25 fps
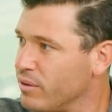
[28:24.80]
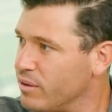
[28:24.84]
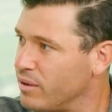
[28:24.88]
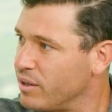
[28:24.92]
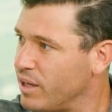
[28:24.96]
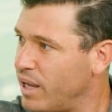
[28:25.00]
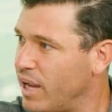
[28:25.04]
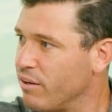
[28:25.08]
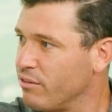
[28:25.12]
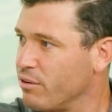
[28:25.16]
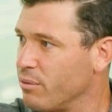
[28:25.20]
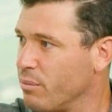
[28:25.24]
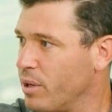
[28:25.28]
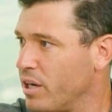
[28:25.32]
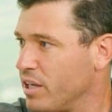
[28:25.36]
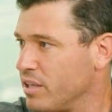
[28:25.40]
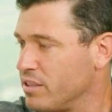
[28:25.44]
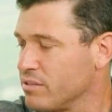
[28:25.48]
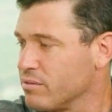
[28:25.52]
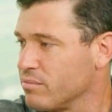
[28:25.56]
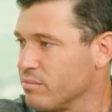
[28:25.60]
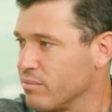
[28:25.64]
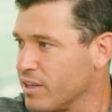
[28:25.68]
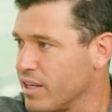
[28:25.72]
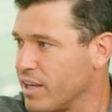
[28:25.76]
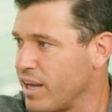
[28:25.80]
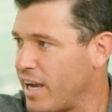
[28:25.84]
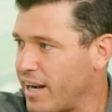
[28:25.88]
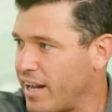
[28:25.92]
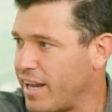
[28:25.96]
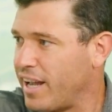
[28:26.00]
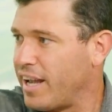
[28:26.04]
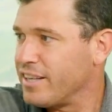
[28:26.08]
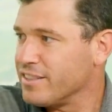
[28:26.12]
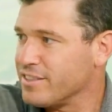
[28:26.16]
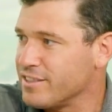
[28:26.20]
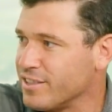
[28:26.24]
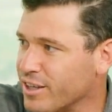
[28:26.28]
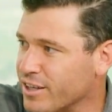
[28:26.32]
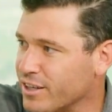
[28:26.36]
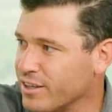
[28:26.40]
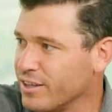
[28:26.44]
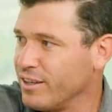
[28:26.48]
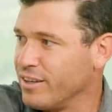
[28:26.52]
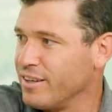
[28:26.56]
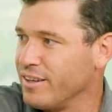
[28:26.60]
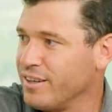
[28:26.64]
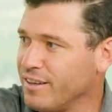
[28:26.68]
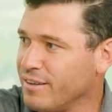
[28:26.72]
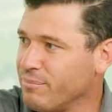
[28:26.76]
everybody's kind of has
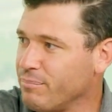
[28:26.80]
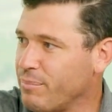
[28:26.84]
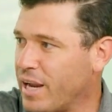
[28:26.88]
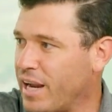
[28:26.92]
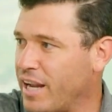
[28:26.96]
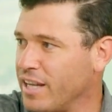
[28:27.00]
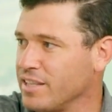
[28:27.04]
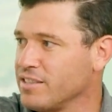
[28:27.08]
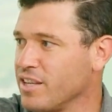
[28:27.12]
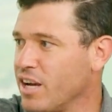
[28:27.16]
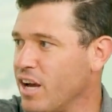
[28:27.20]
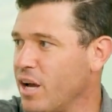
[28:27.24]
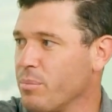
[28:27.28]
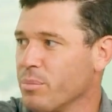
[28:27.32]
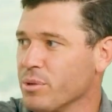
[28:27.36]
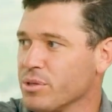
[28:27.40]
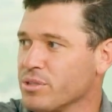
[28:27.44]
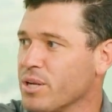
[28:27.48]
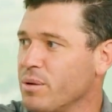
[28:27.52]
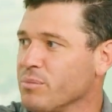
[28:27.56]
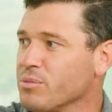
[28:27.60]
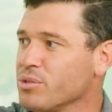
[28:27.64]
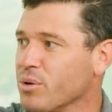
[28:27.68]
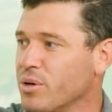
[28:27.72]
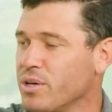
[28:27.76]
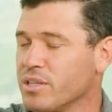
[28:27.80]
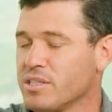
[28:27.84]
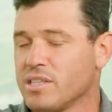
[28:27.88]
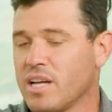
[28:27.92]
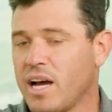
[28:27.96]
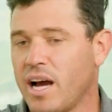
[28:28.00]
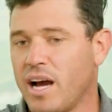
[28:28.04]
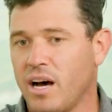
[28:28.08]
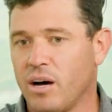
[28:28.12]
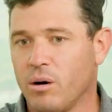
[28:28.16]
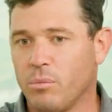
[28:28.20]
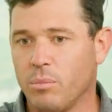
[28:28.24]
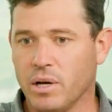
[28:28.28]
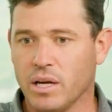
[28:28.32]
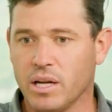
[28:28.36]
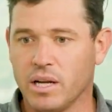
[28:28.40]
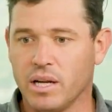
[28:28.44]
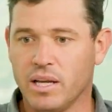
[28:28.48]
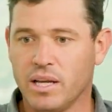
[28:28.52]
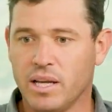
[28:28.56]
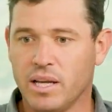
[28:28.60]
their pants up or some sort of style. But